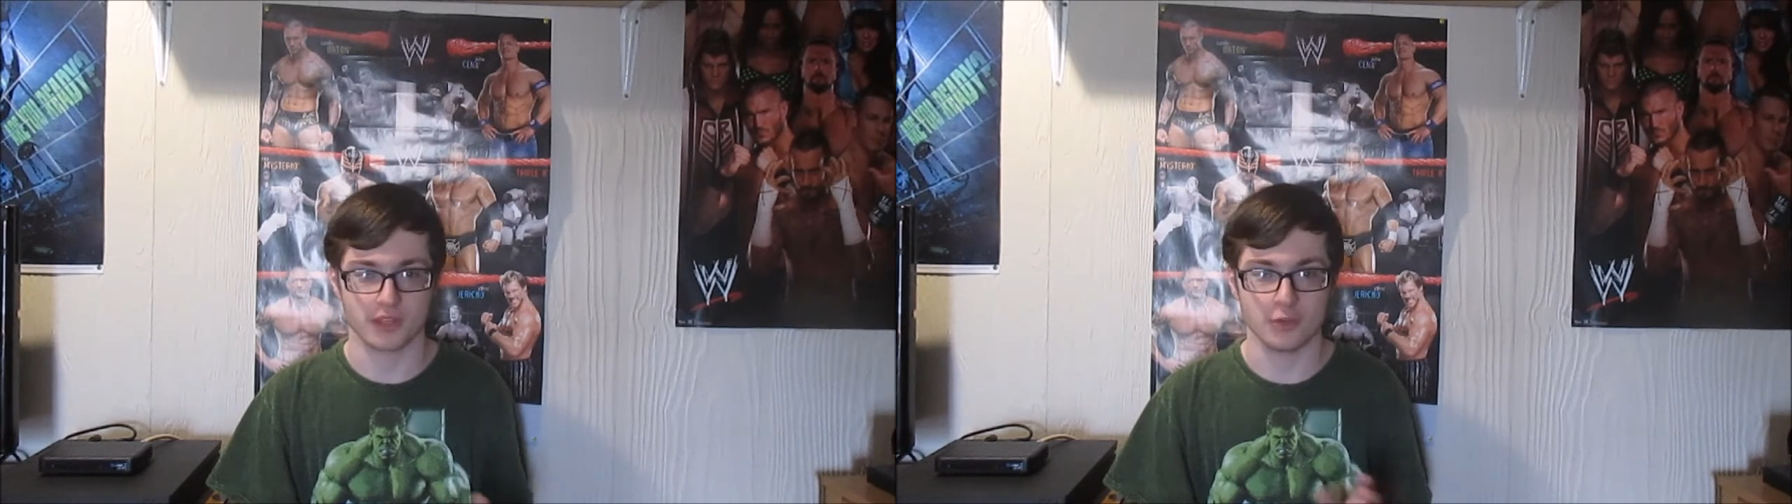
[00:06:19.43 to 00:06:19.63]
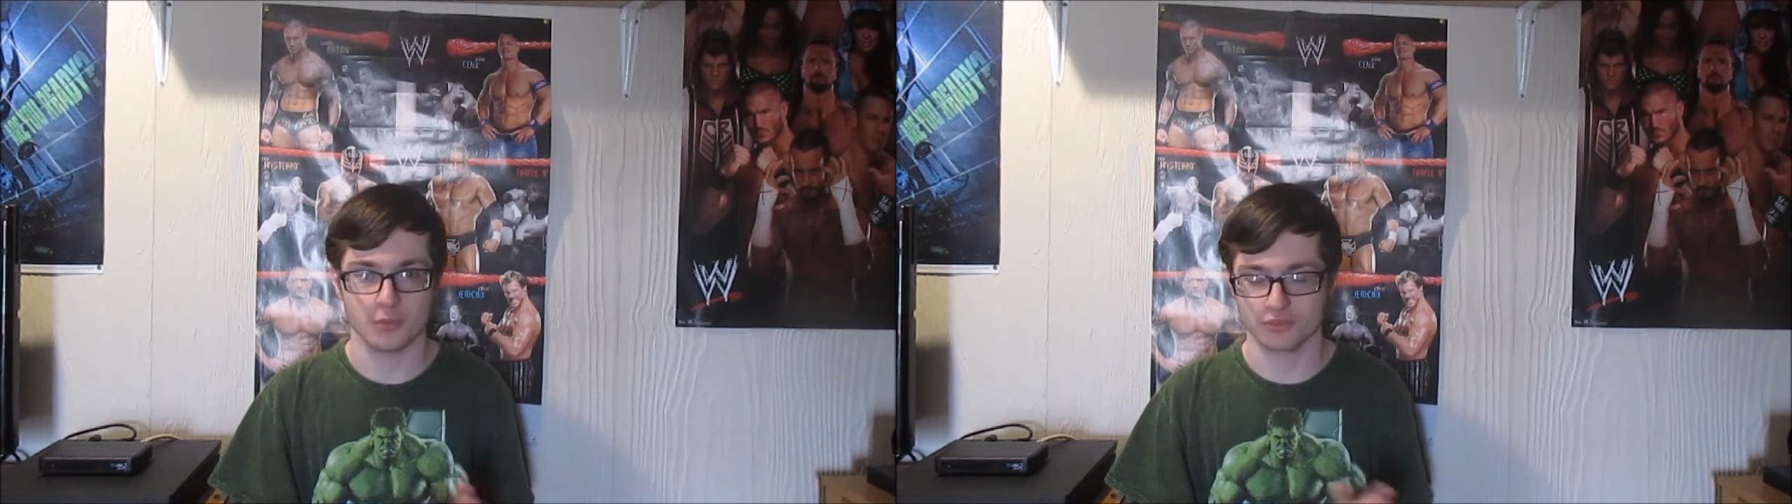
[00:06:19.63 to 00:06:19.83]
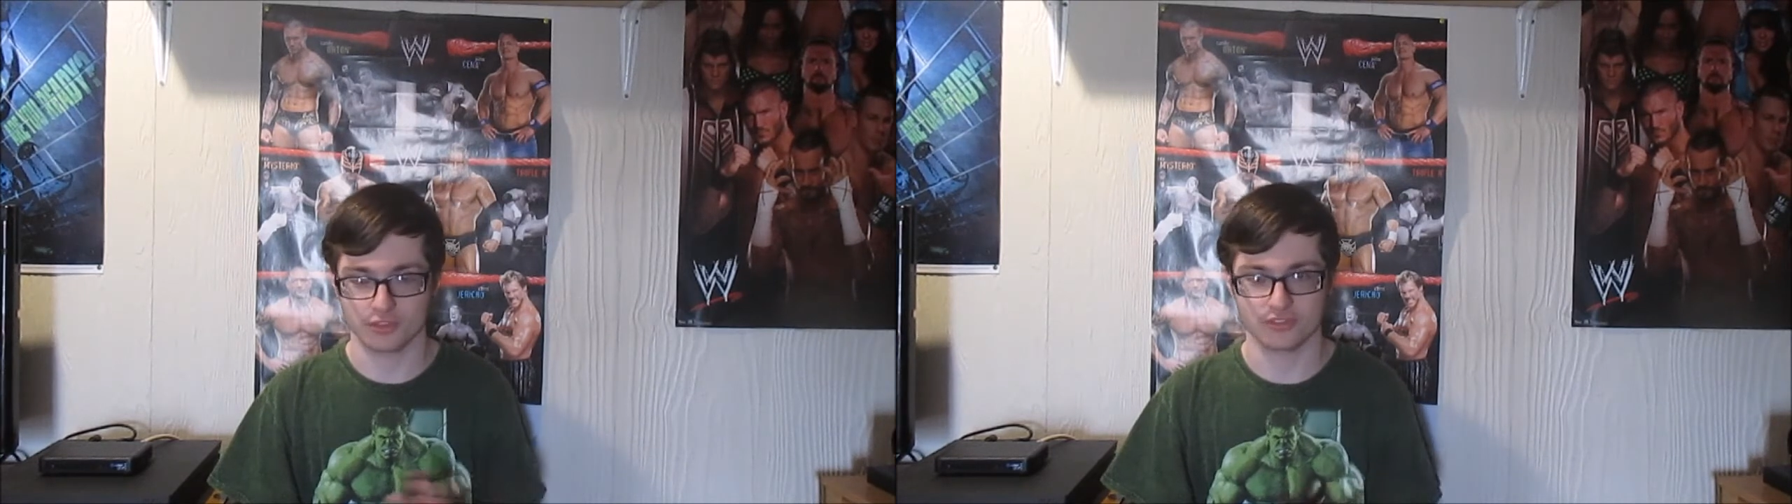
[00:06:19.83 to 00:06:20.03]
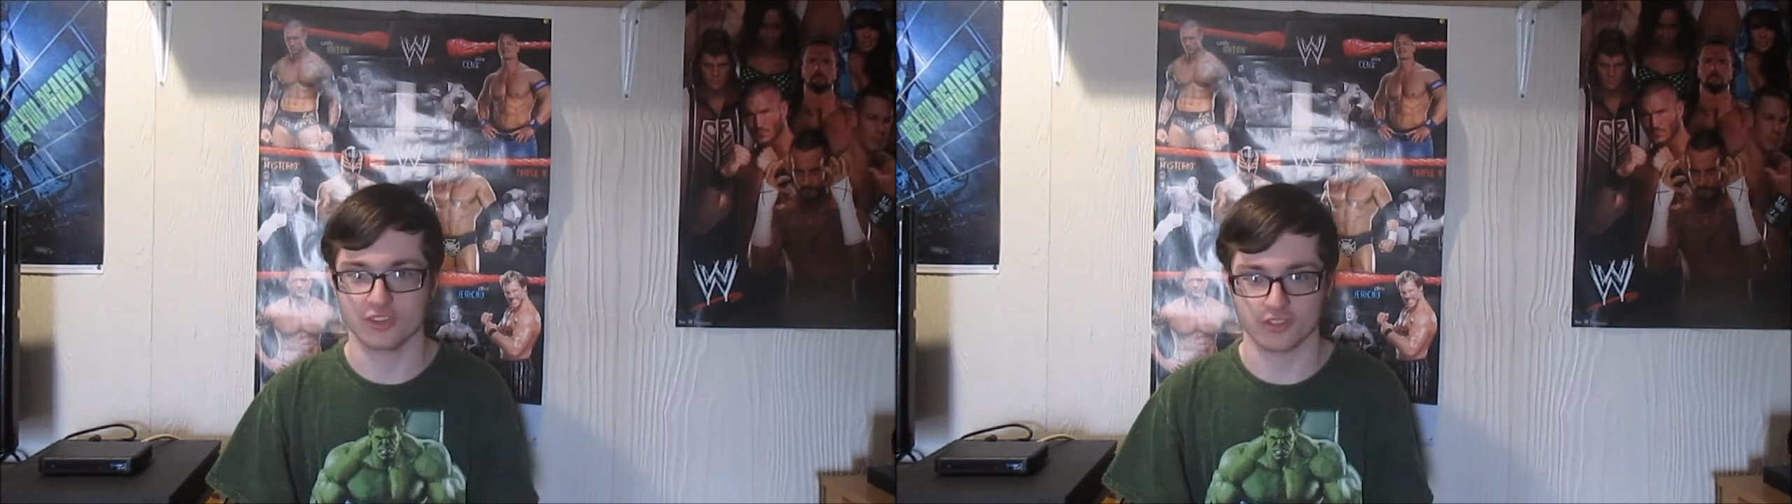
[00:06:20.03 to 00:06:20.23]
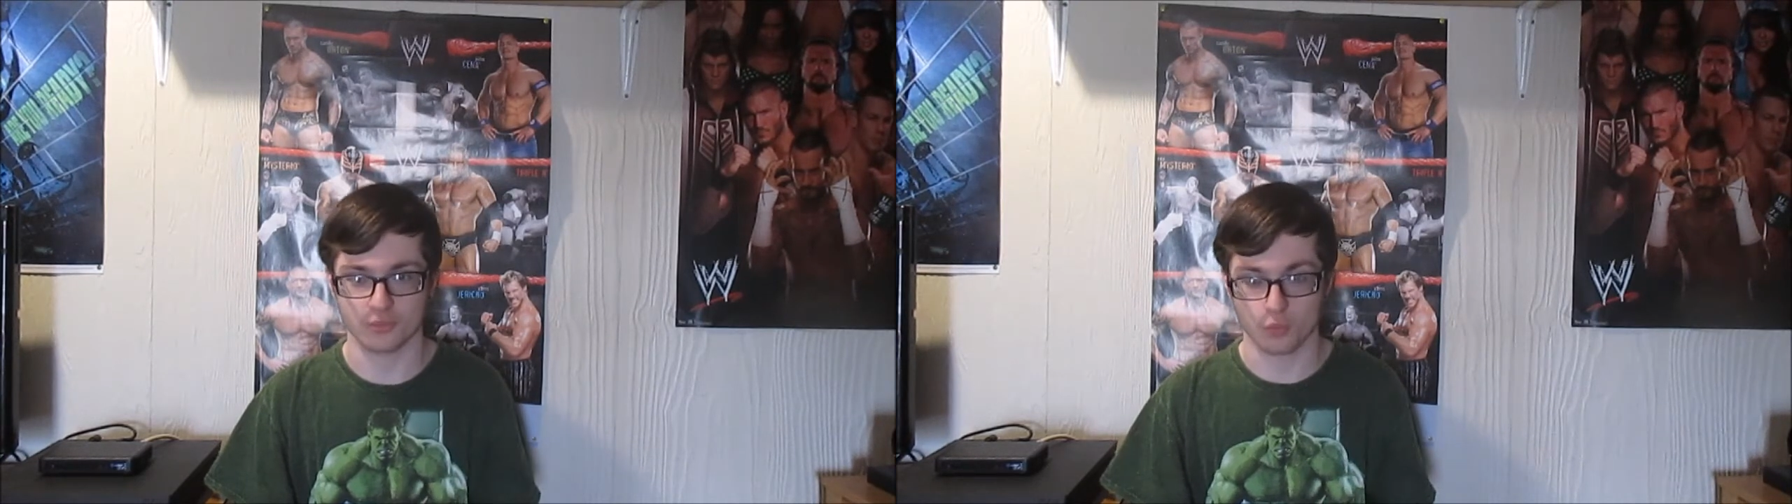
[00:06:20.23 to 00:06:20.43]
humor just
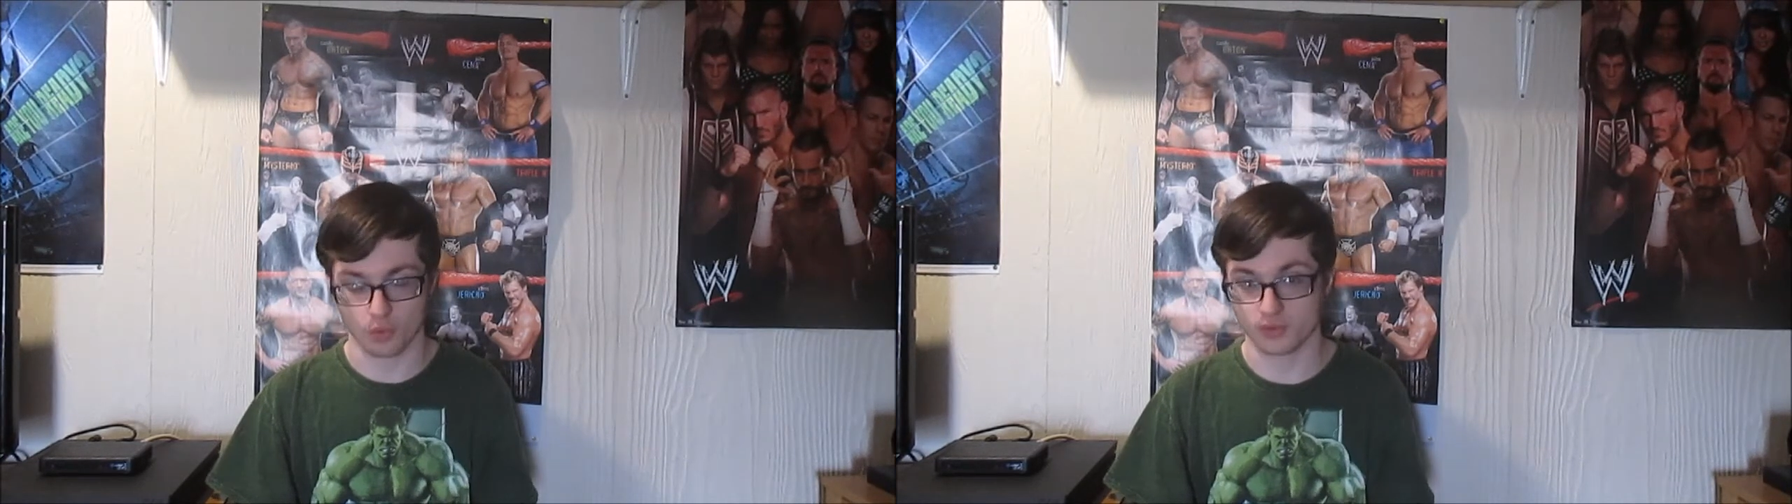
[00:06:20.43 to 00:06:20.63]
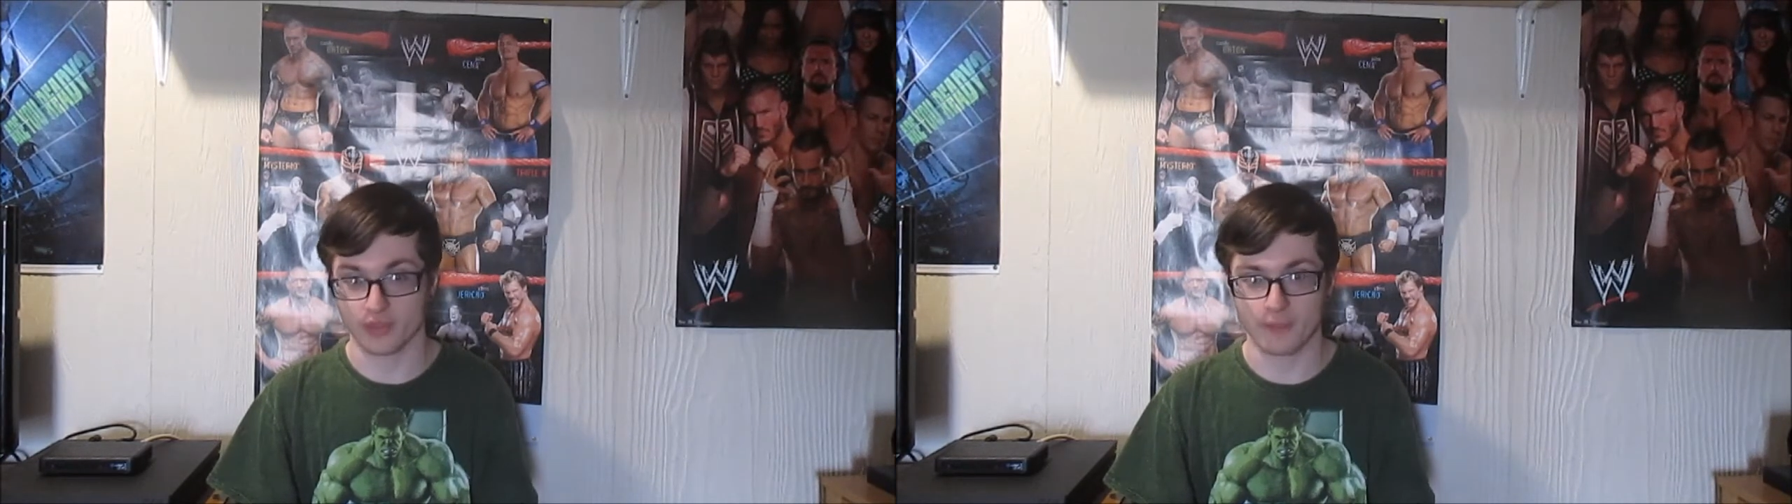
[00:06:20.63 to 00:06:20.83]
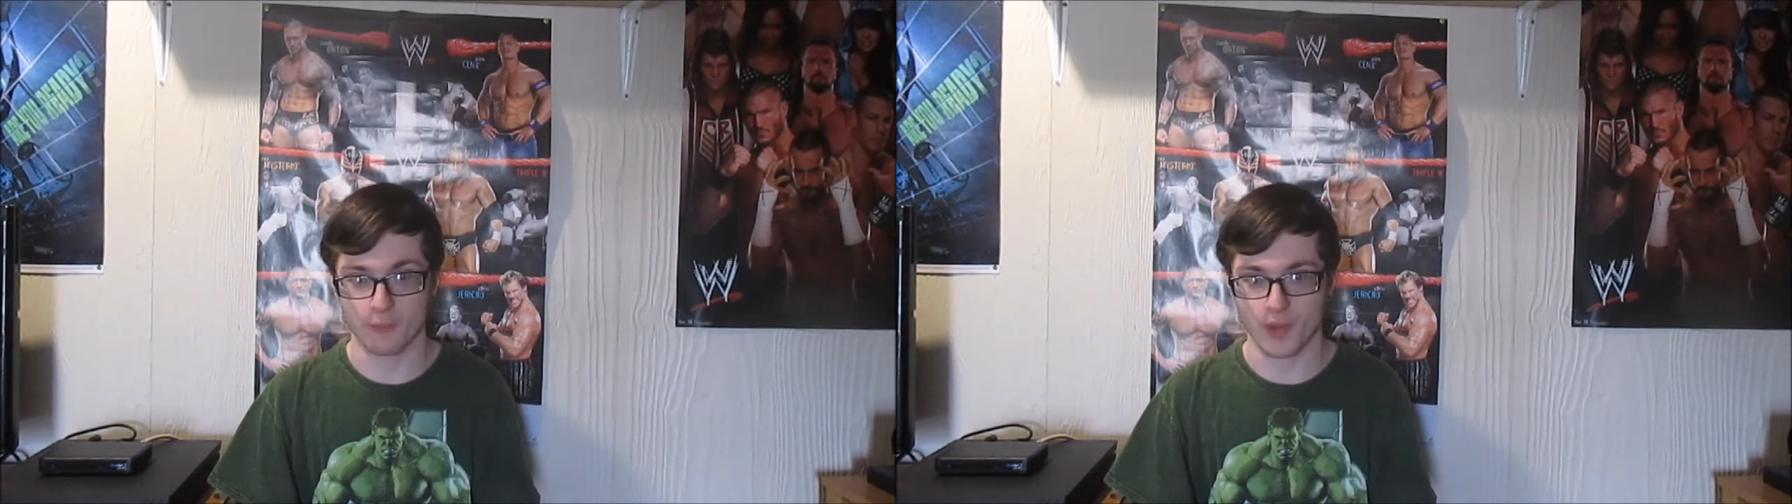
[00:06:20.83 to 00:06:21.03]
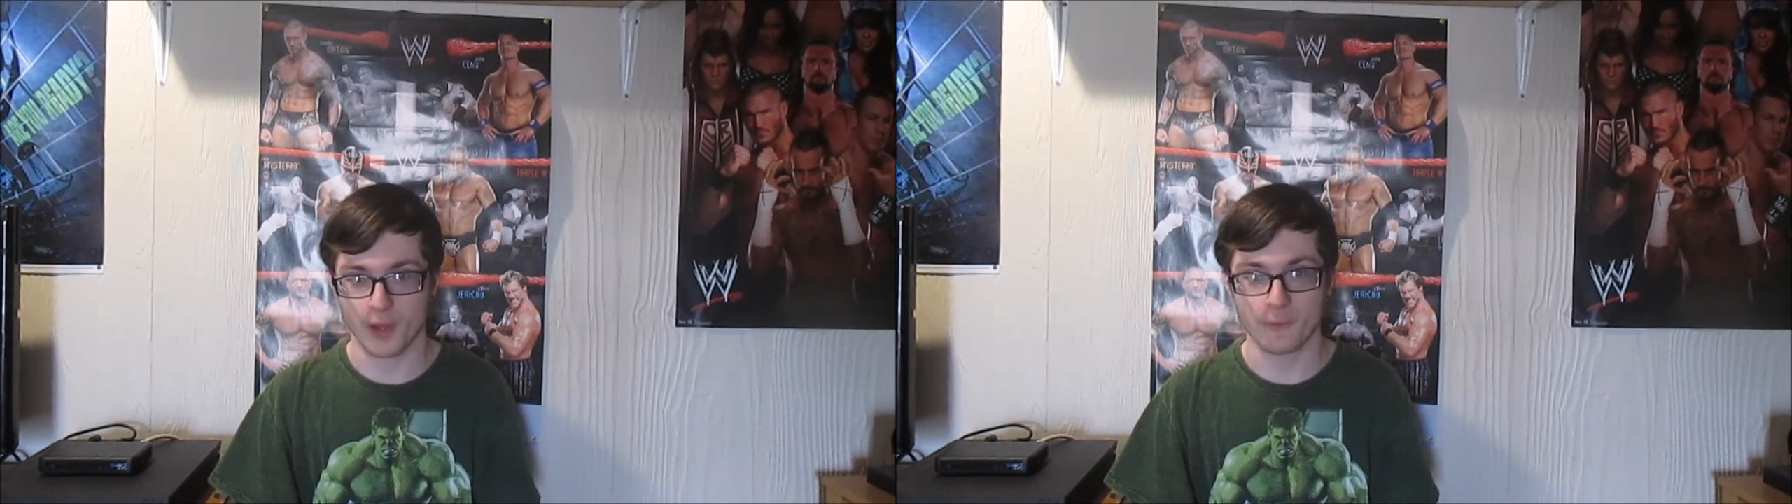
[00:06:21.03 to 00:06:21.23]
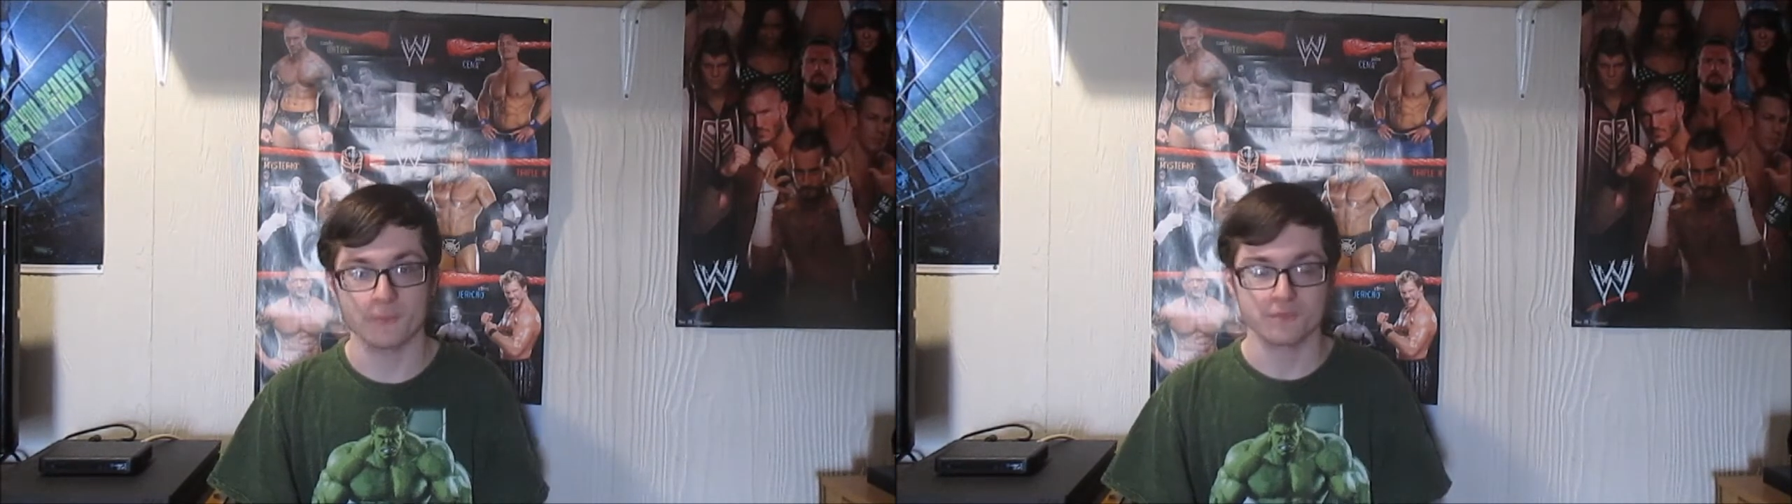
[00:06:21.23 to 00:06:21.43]
doesn't work that
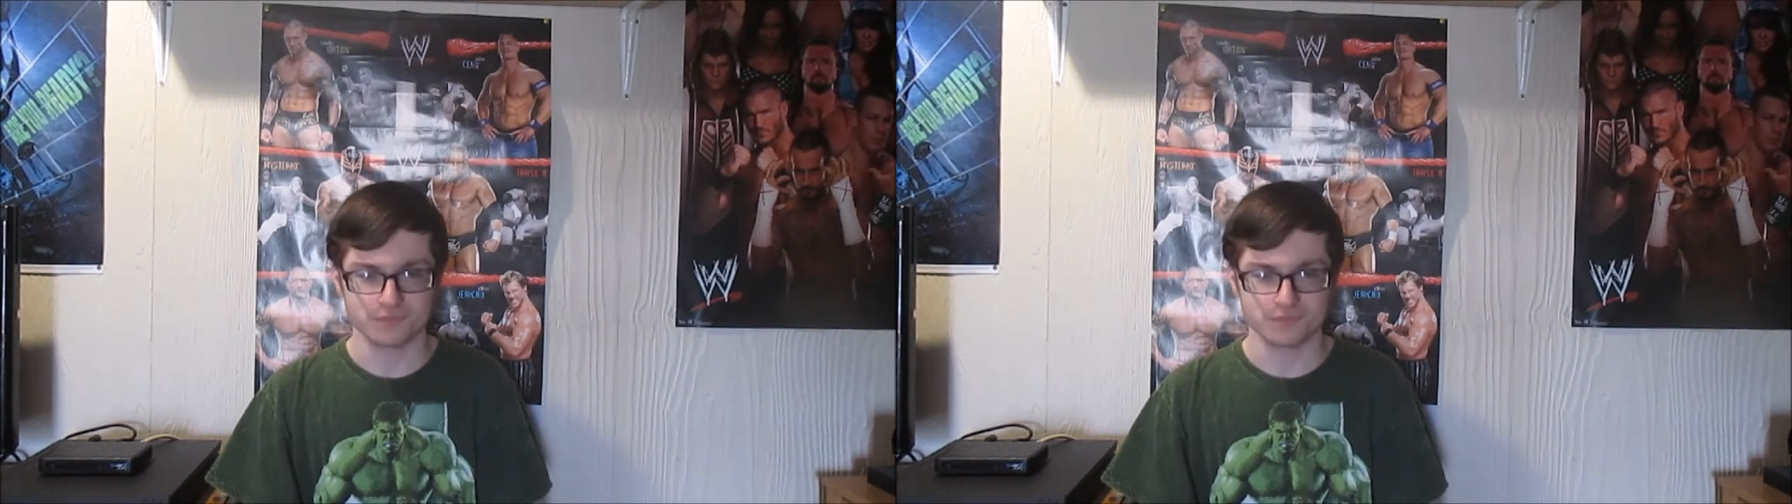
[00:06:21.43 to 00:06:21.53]
well.